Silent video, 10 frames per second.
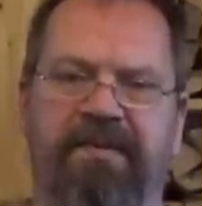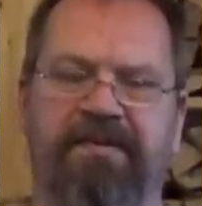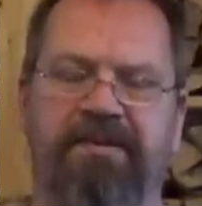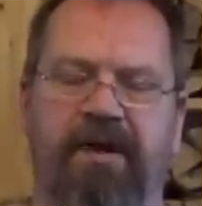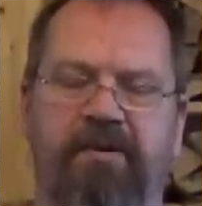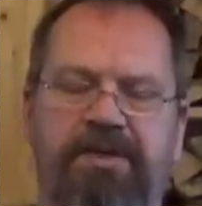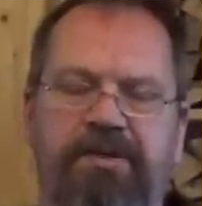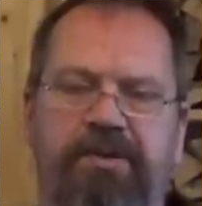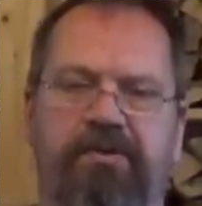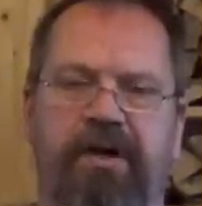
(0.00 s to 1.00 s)
So I
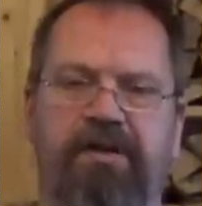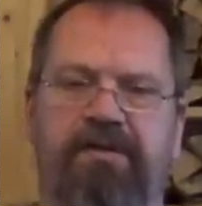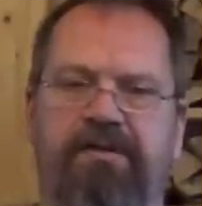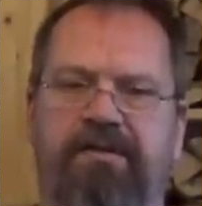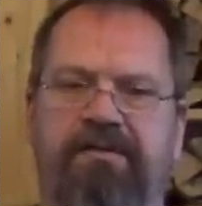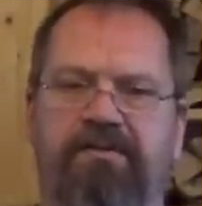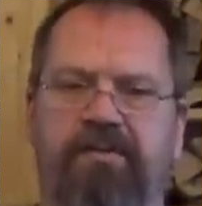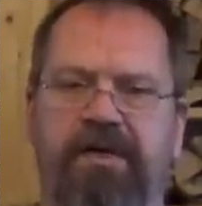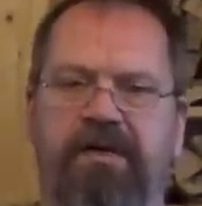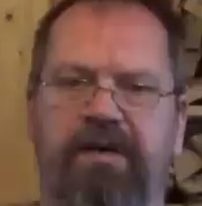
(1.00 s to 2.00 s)
wish you a great
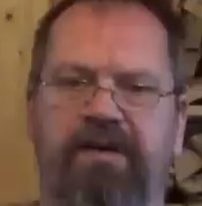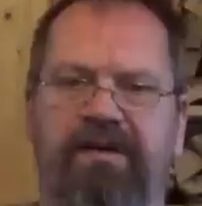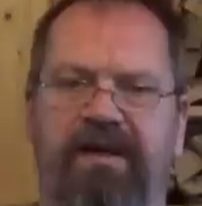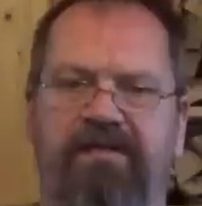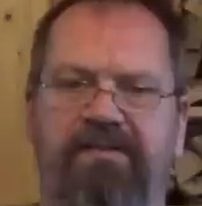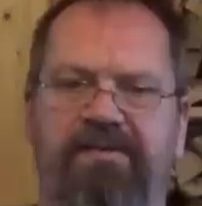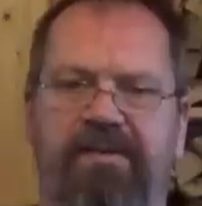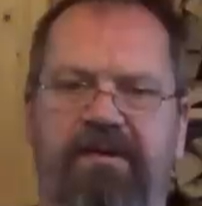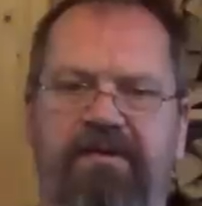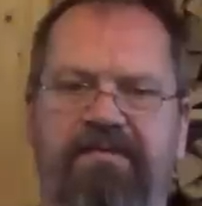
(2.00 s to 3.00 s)
weekend,
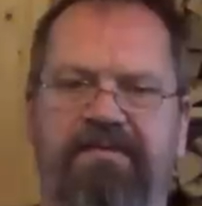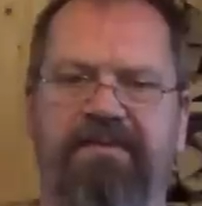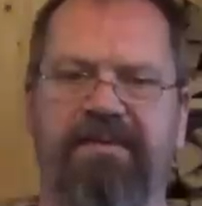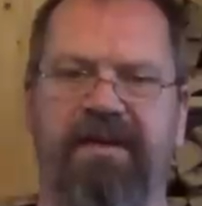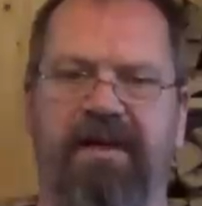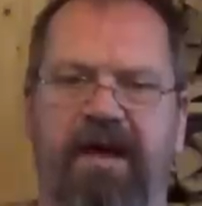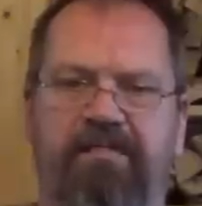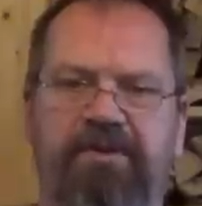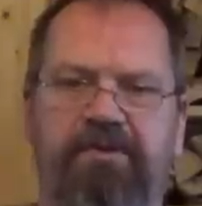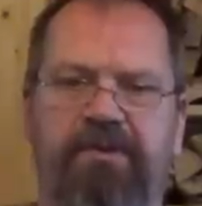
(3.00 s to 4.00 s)
everything, and a
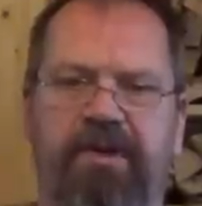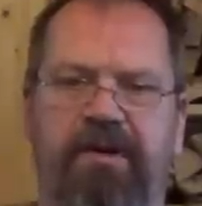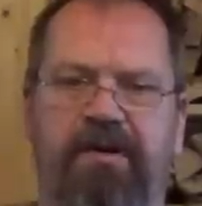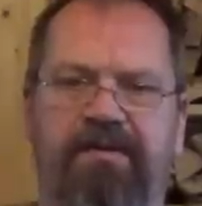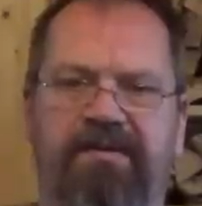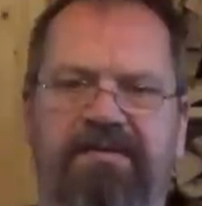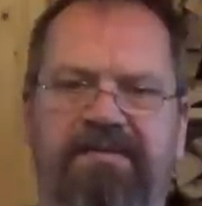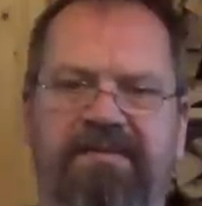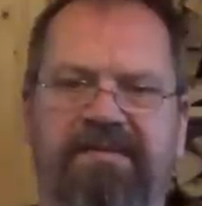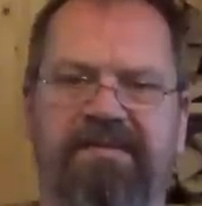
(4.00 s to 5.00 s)
happy new year,
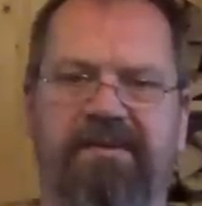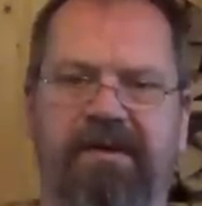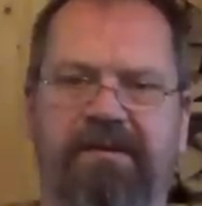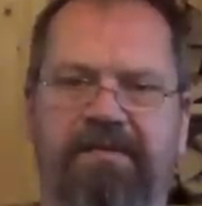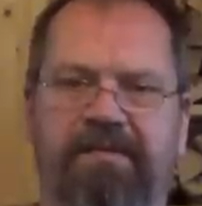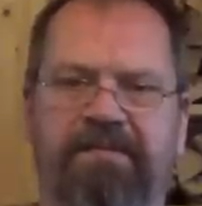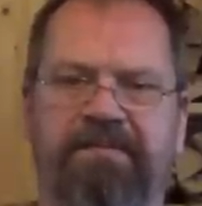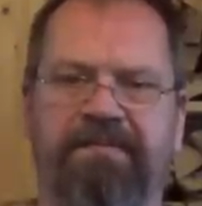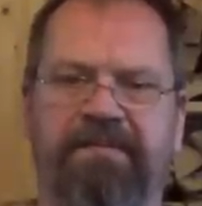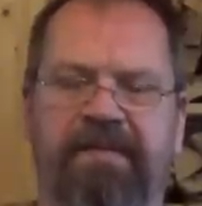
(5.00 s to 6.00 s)
right?
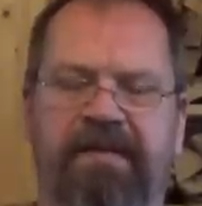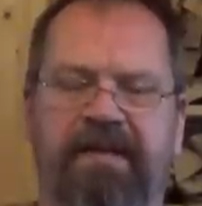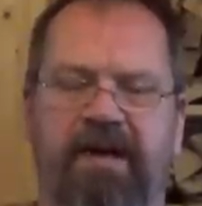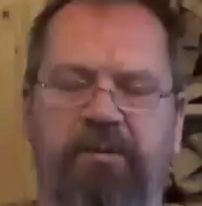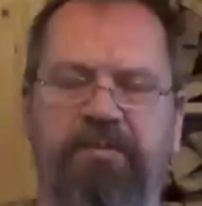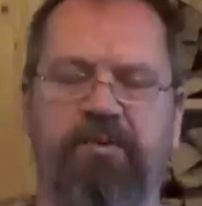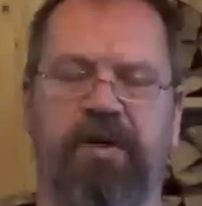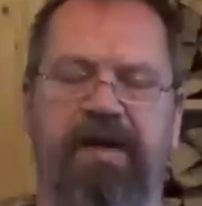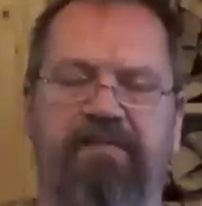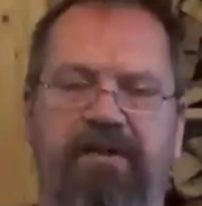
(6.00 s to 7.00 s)
Hope you
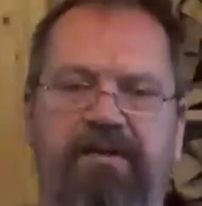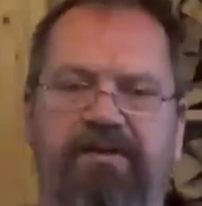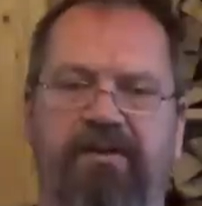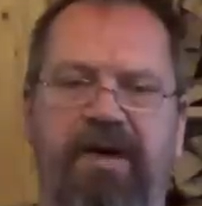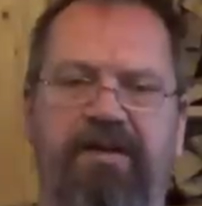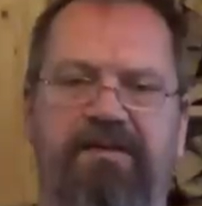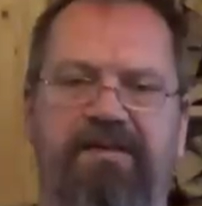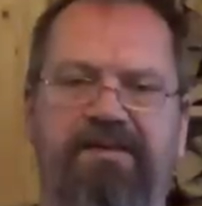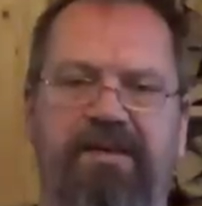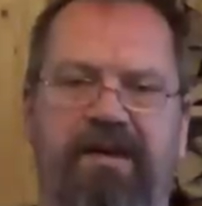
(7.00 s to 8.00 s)
will have a
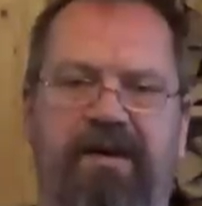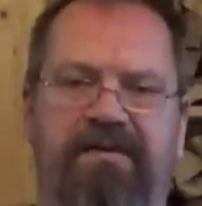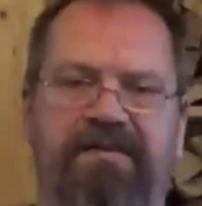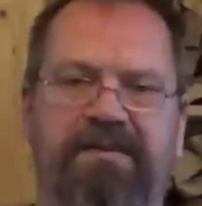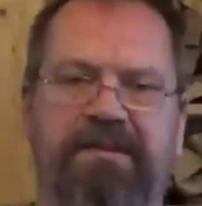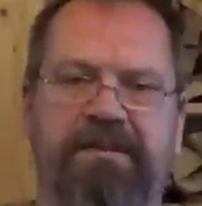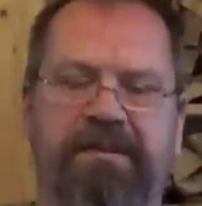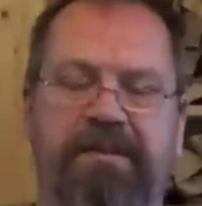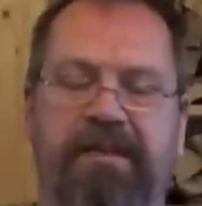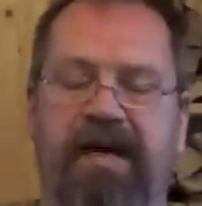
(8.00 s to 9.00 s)
great year.
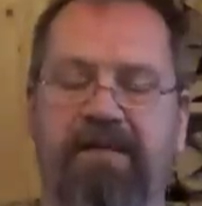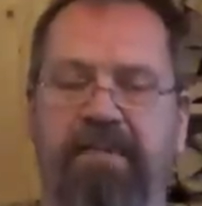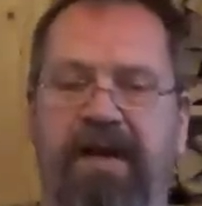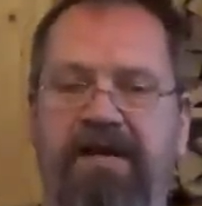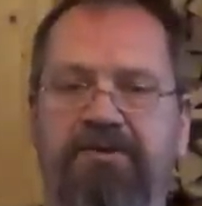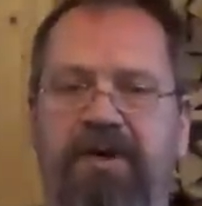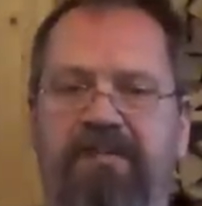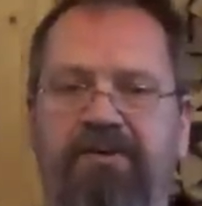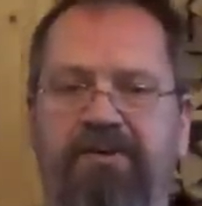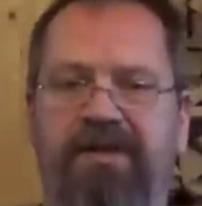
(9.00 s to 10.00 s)
I plan to
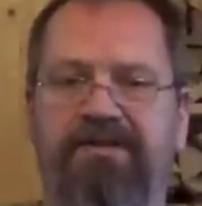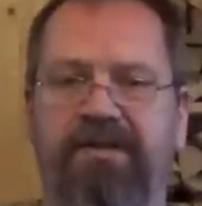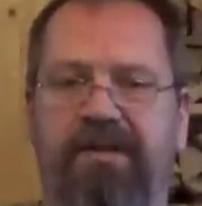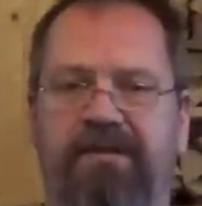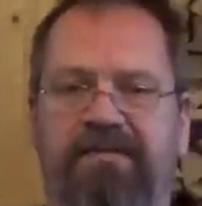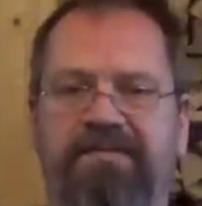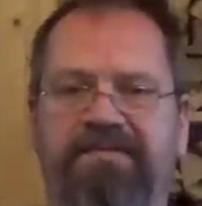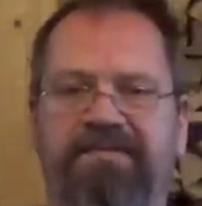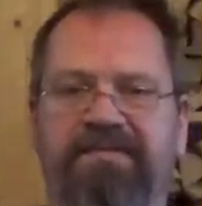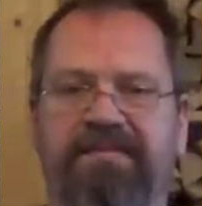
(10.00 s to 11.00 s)
have a great year.
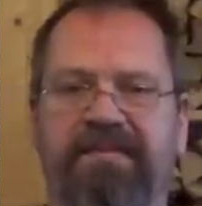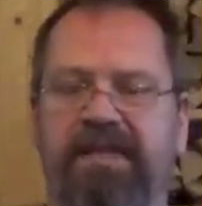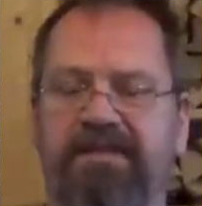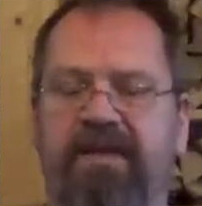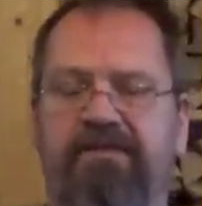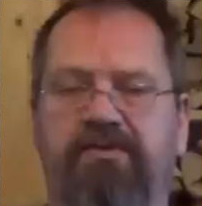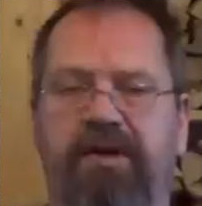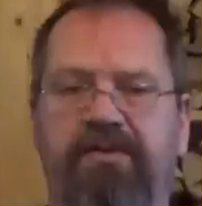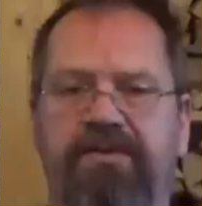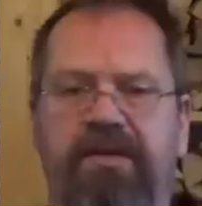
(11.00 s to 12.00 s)
Let's have a
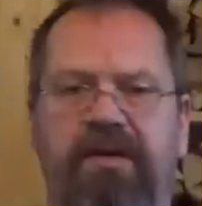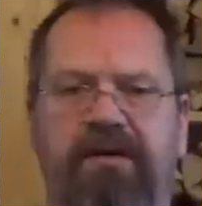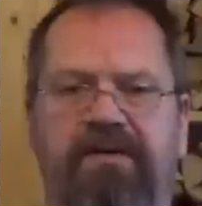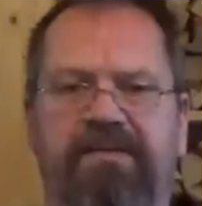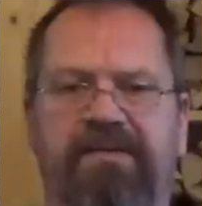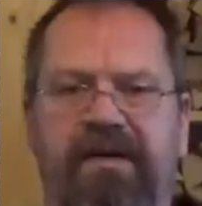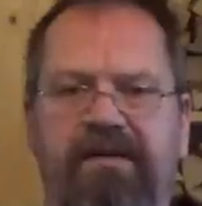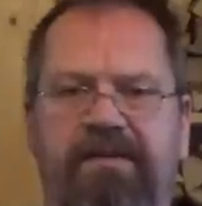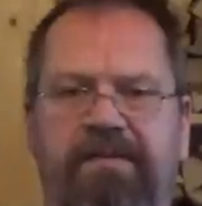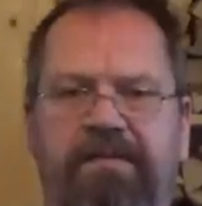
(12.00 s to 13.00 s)
great year, right?